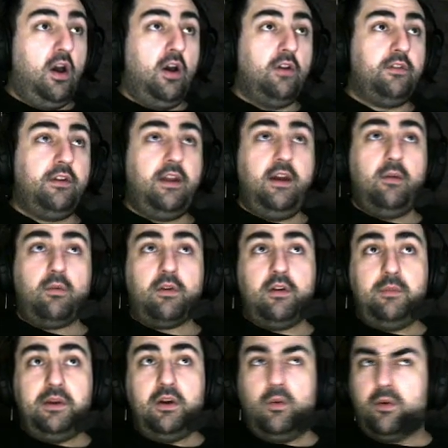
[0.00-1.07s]
Today we're going to
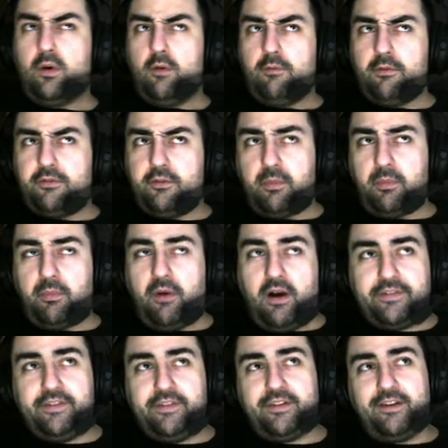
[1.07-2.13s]
be going over SuperBosses.